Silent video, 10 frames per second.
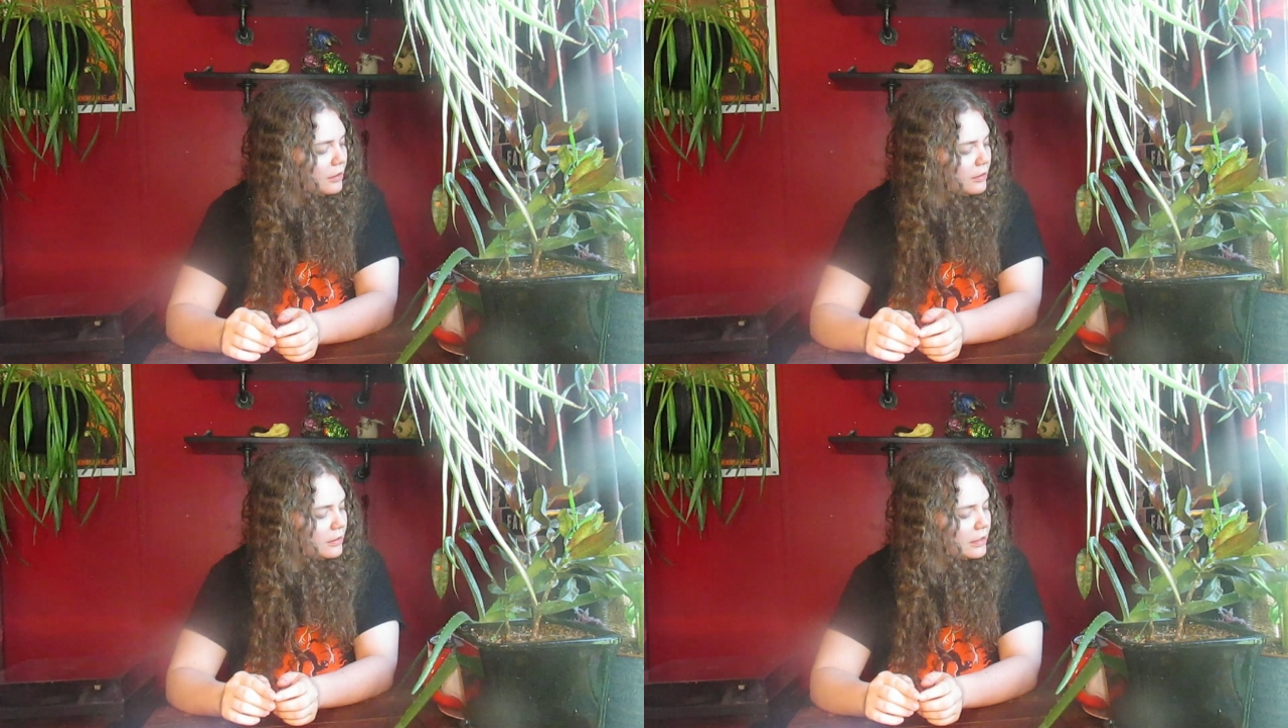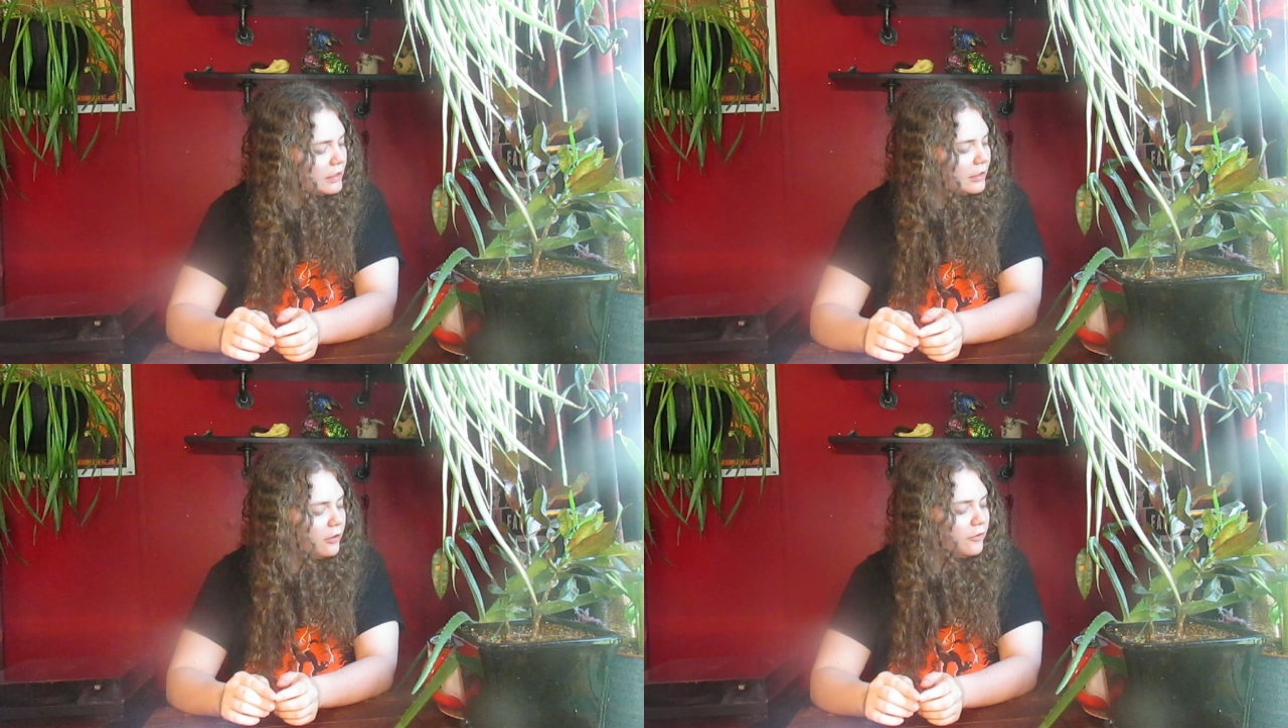
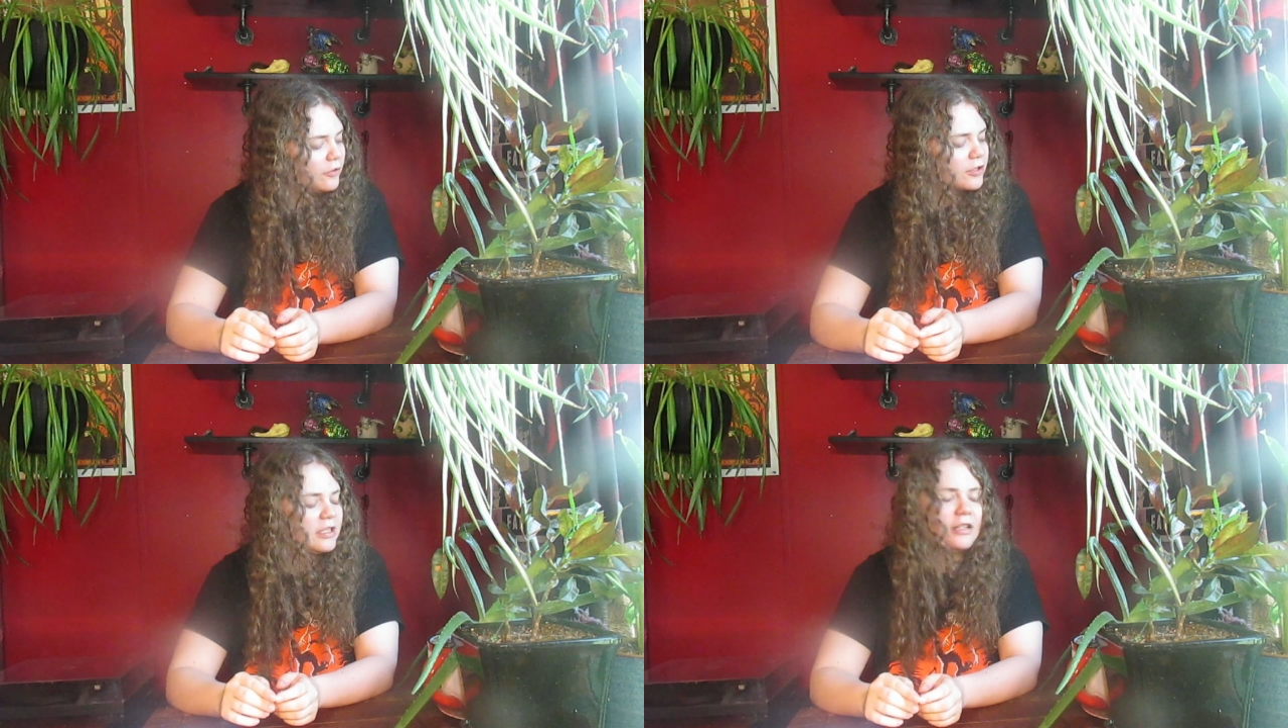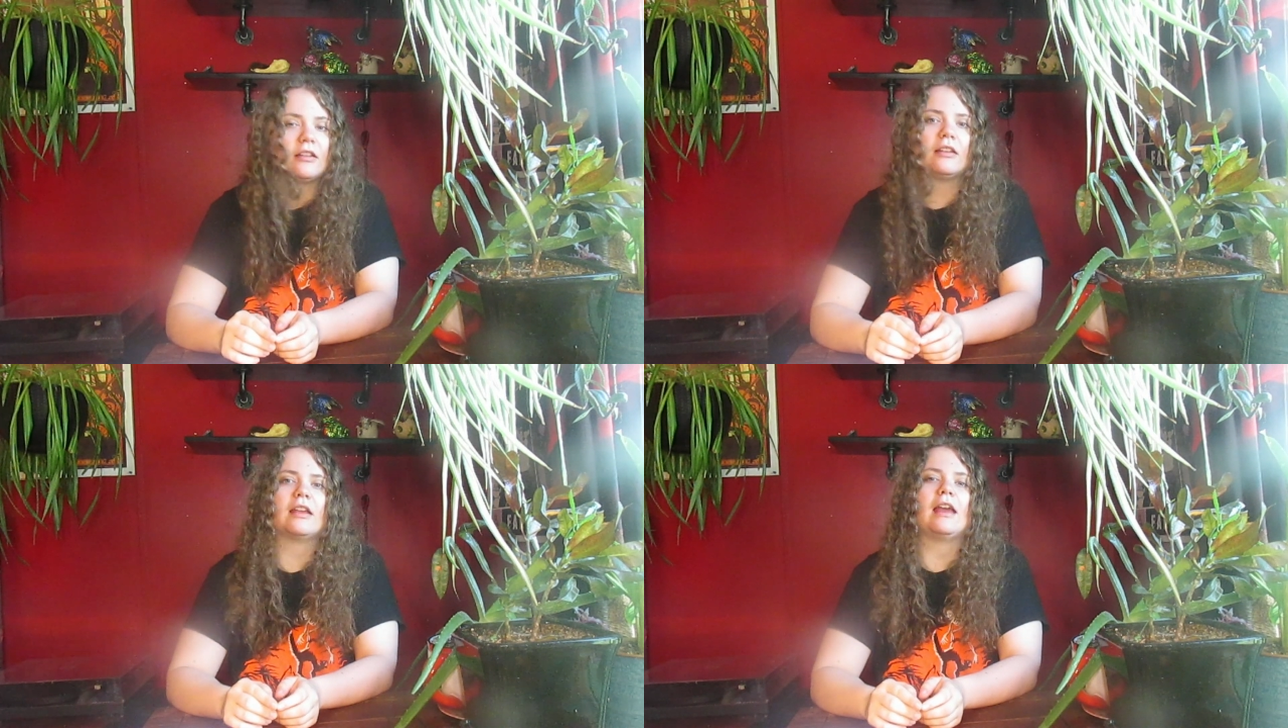Silver
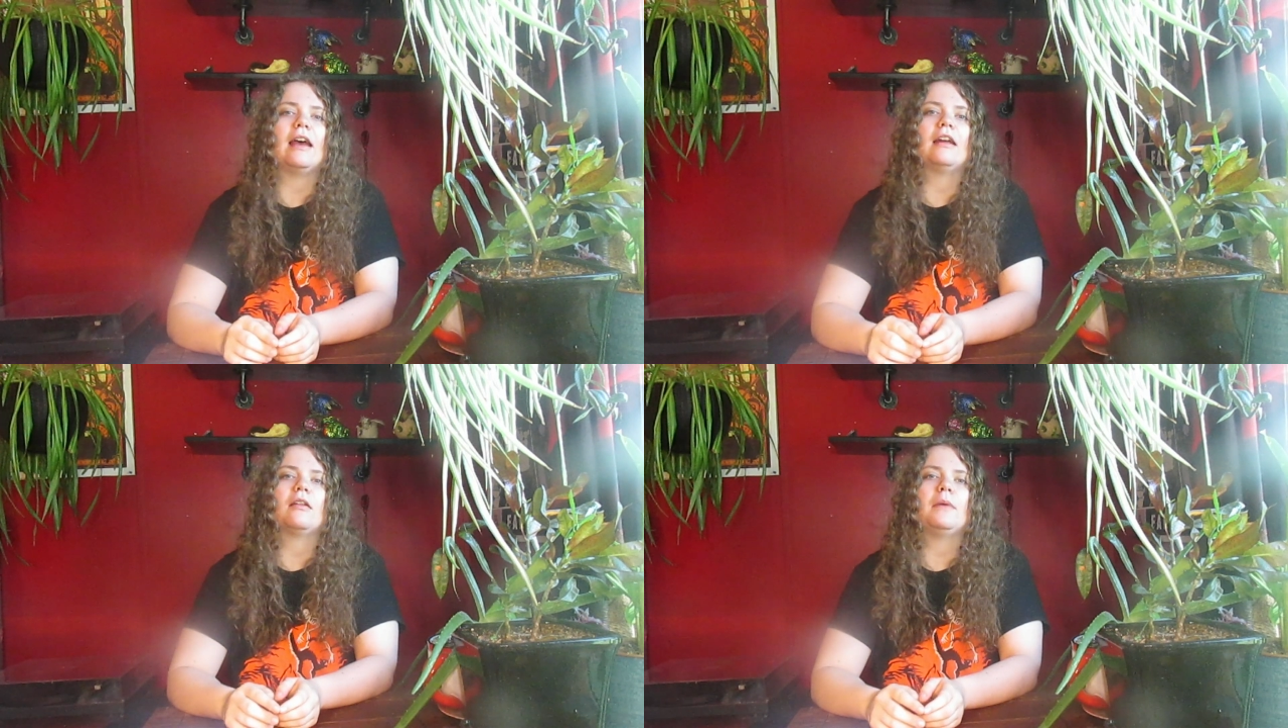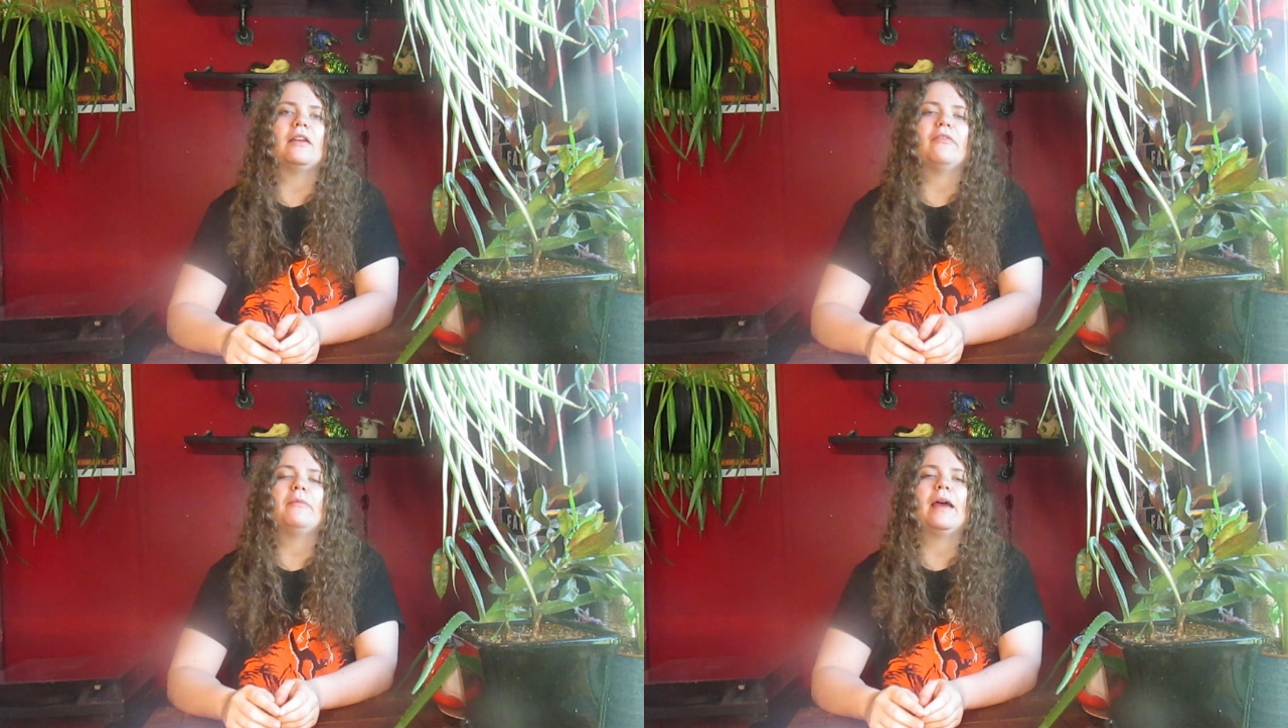Steel Academy
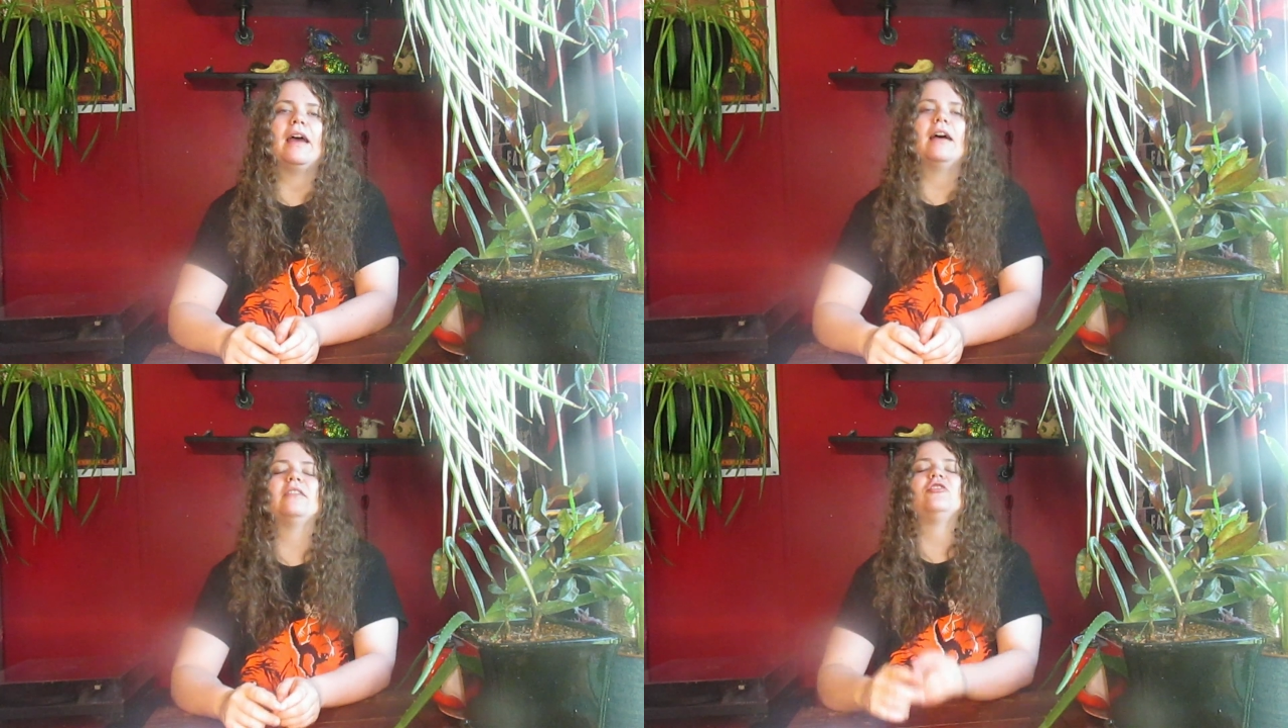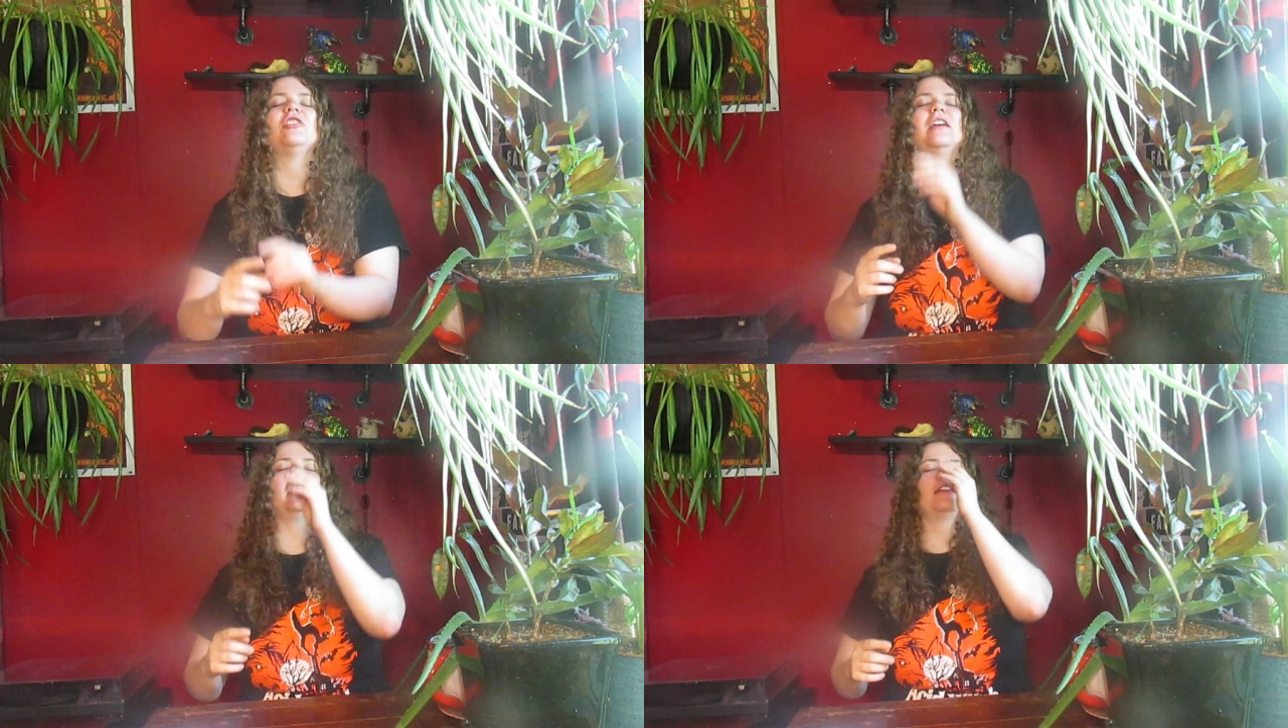of
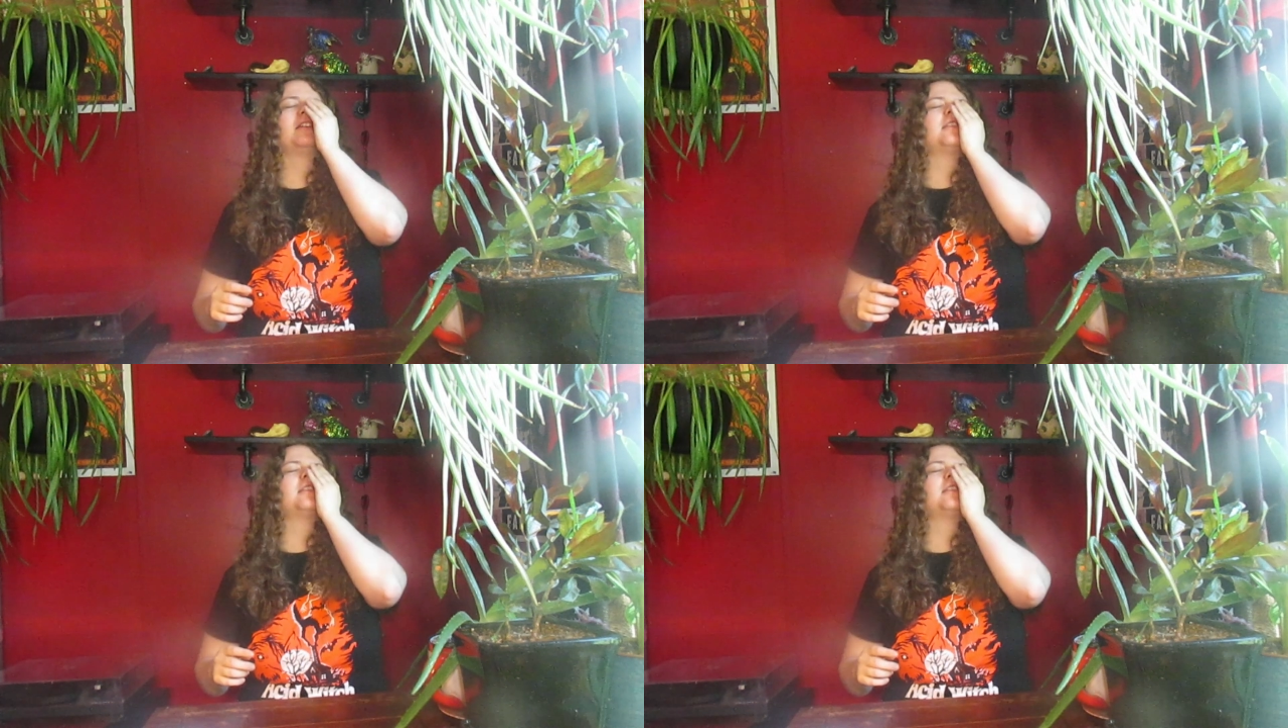Magic